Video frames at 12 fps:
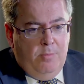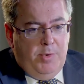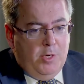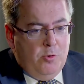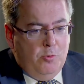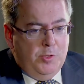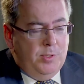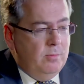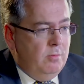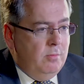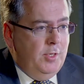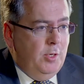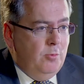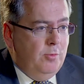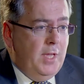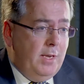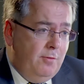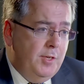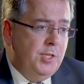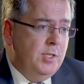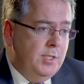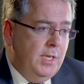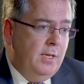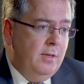But of course, you know, that
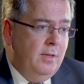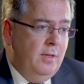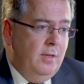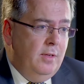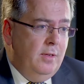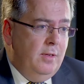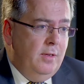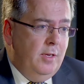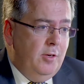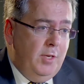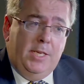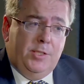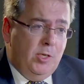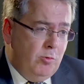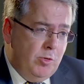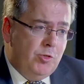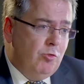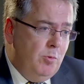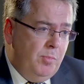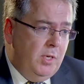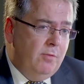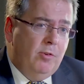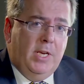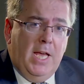efficiency, you know, needs to quadruple
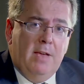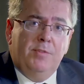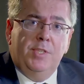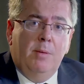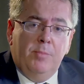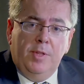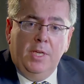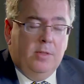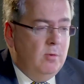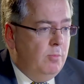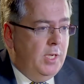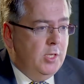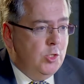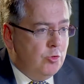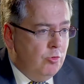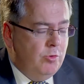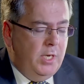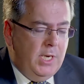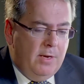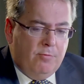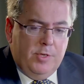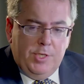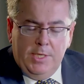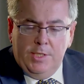if we're going to have something that we can truly
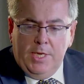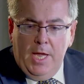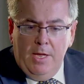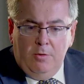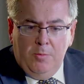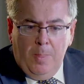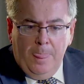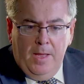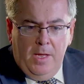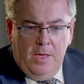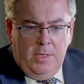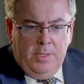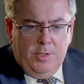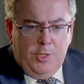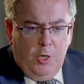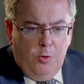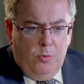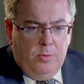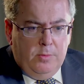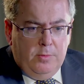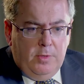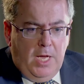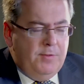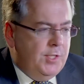leverage at scale. So
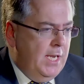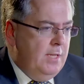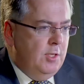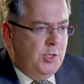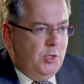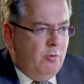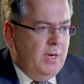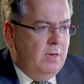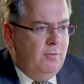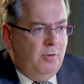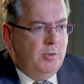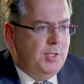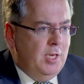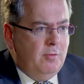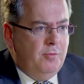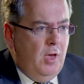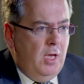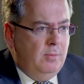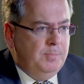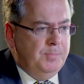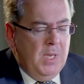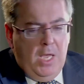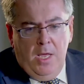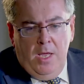I've seen the story unfold so far,
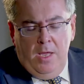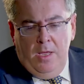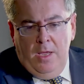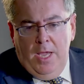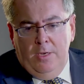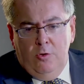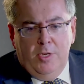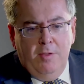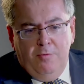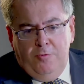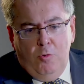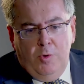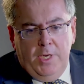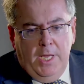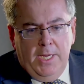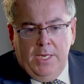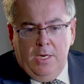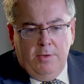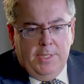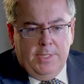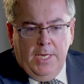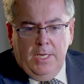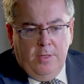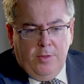and looking forward, I can only
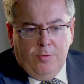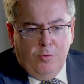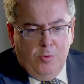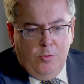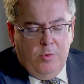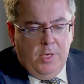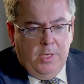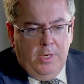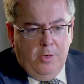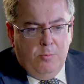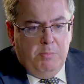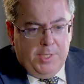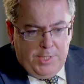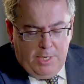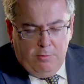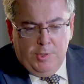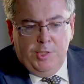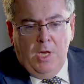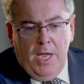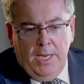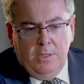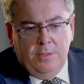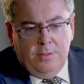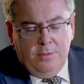say that through, you know, material
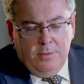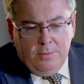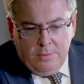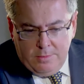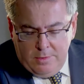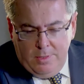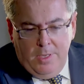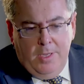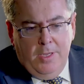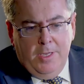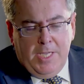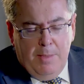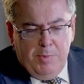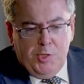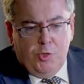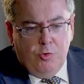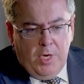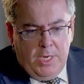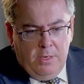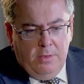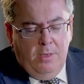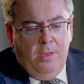science, chemistry,